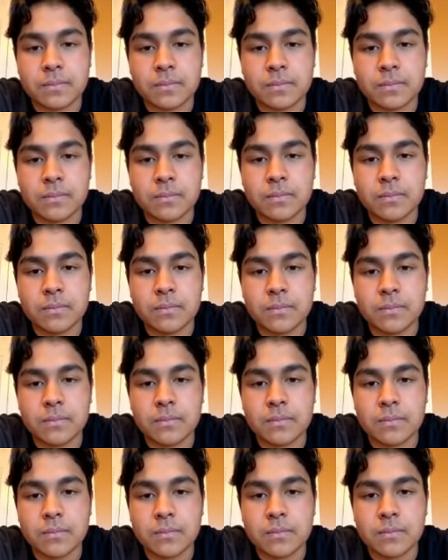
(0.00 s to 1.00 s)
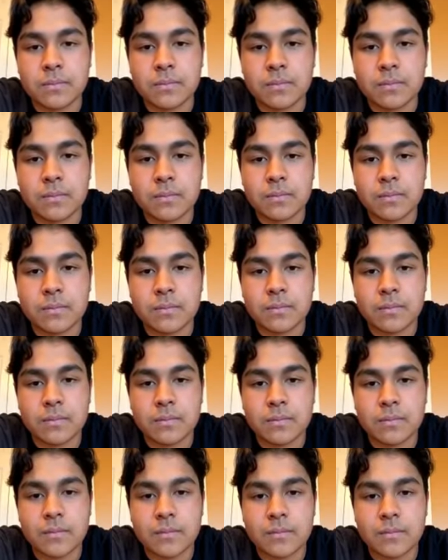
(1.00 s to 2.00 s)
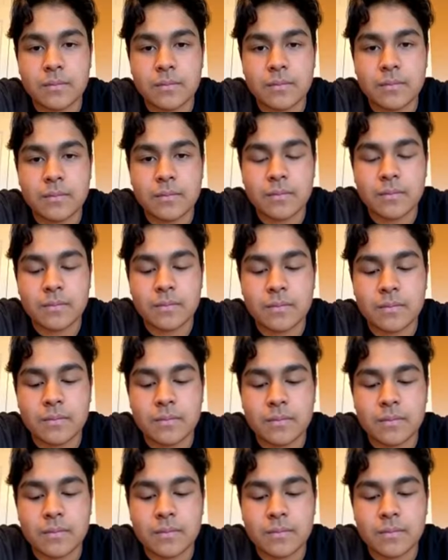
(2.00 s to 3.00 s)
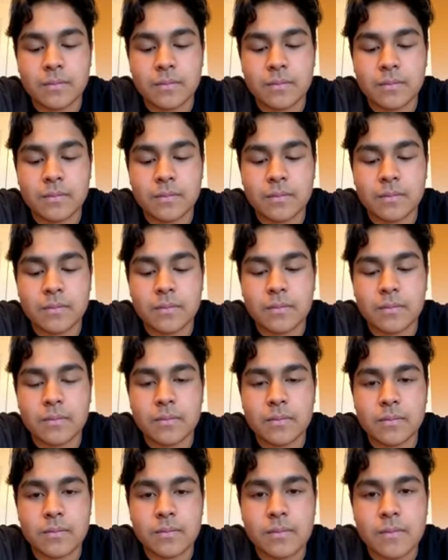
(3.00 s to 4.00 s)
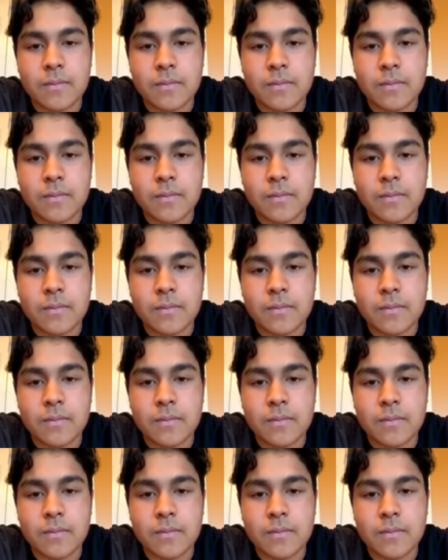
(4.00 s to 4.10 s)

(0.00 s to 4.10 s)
[no speech]